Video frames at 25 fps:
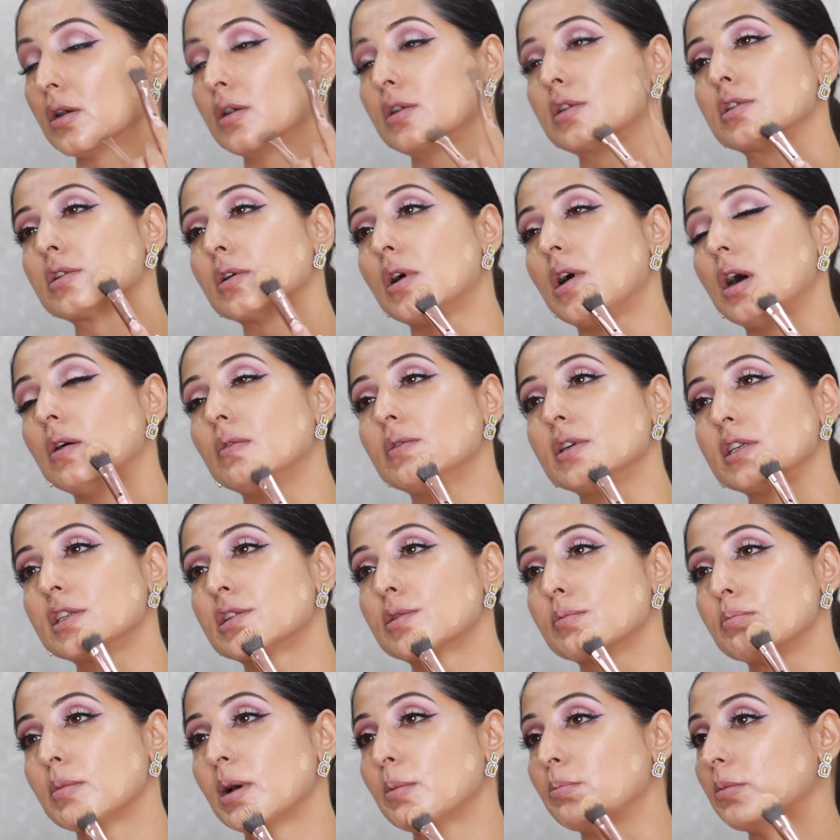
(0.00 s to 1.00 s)
So
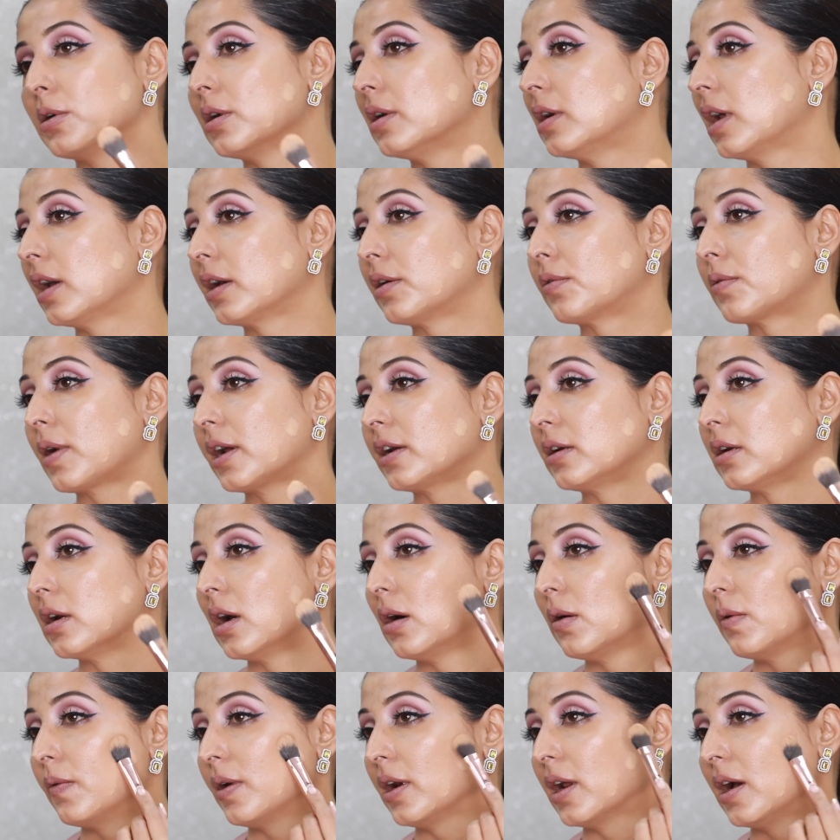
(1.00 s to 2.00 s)
always remember, like right
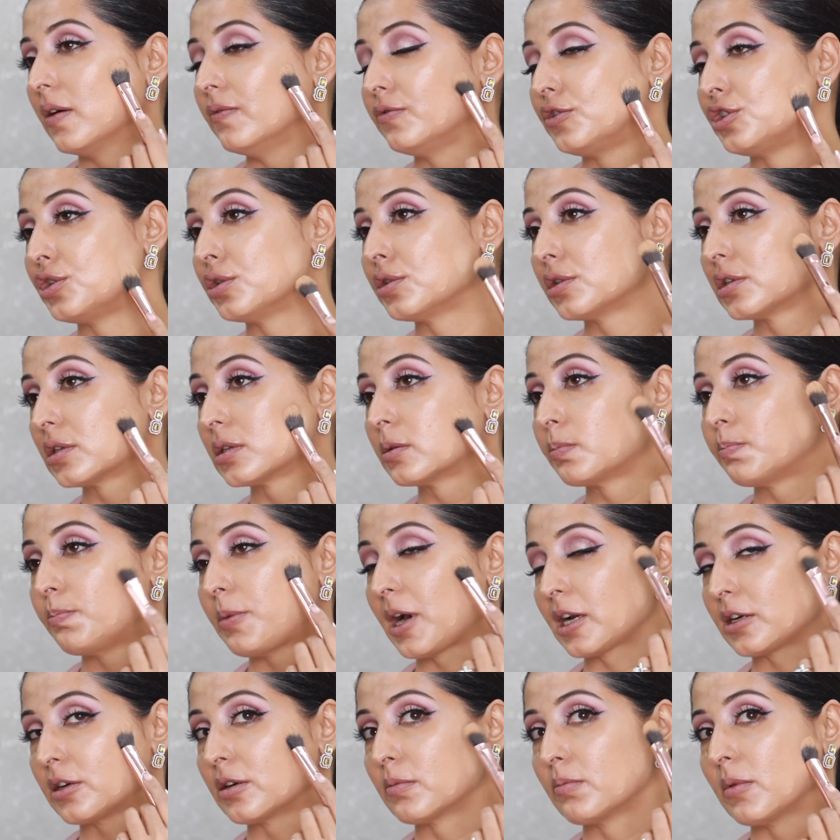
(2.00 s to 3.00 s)
now when I've just
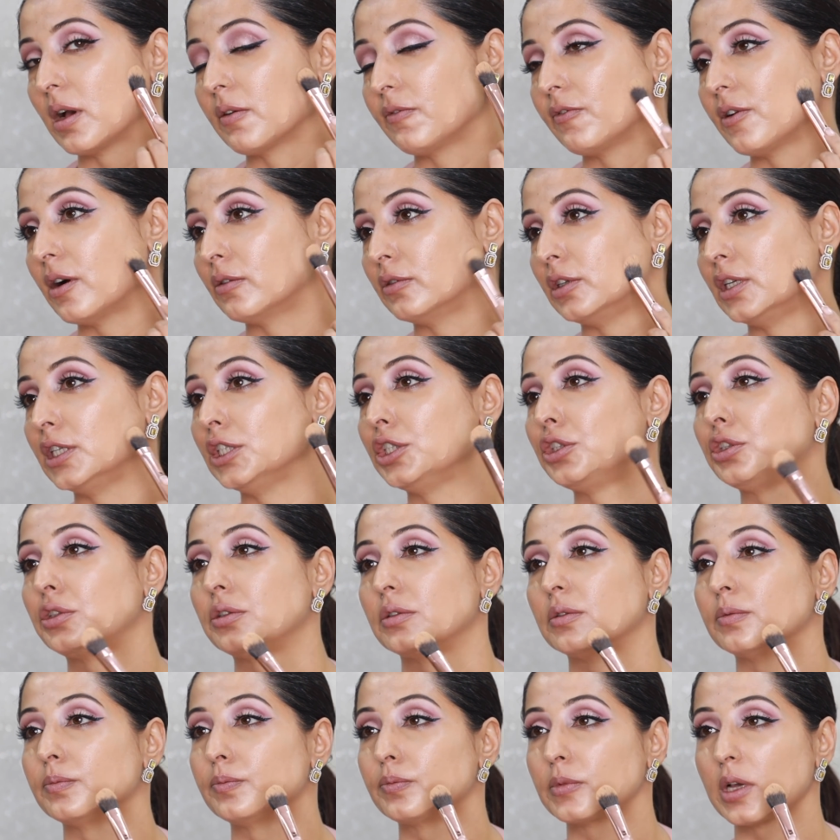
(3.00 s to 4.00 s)
patted my
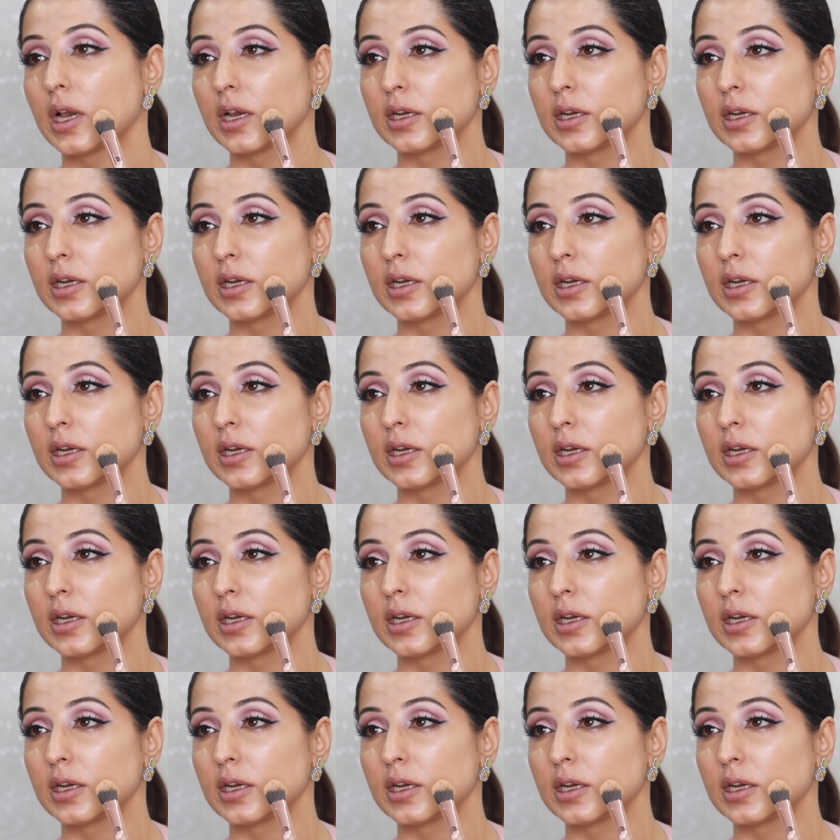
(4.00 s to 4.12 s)
foundation,